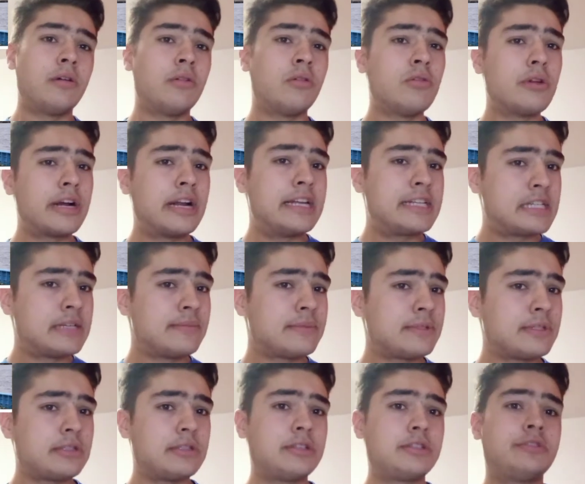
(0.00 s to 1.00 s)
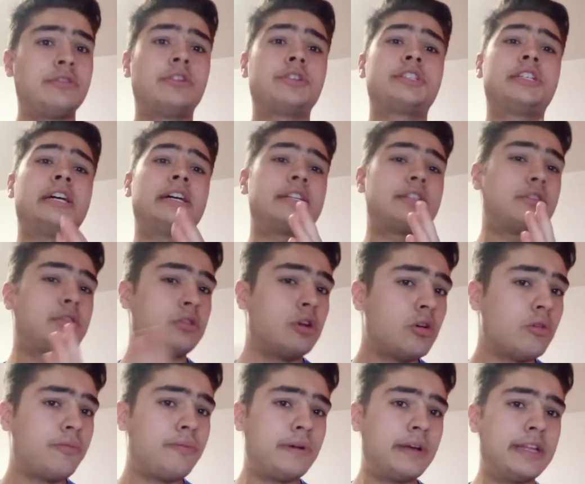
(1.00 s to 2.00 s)
organisms such as
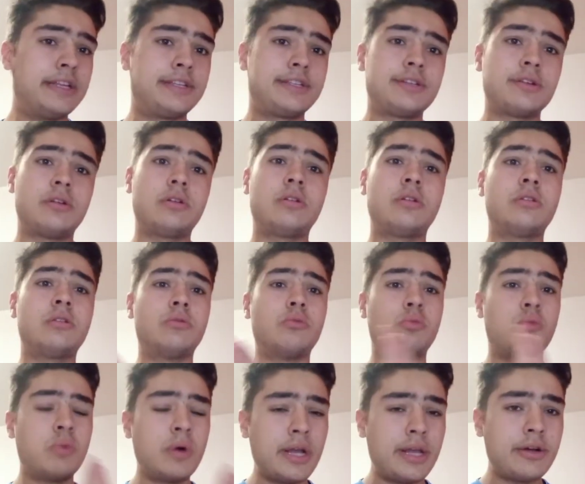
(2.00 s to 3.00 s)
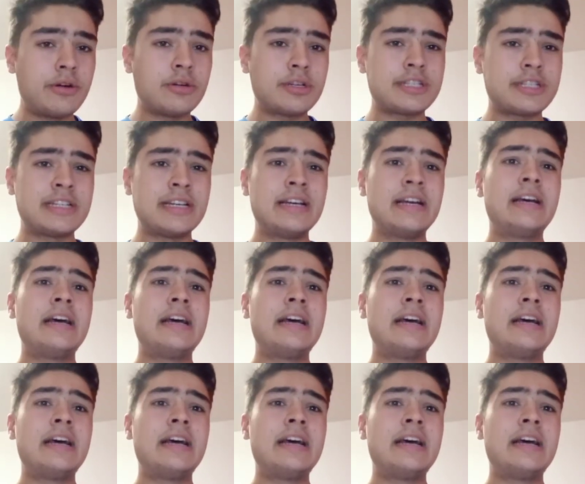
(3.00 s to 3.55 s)
dolphins or whales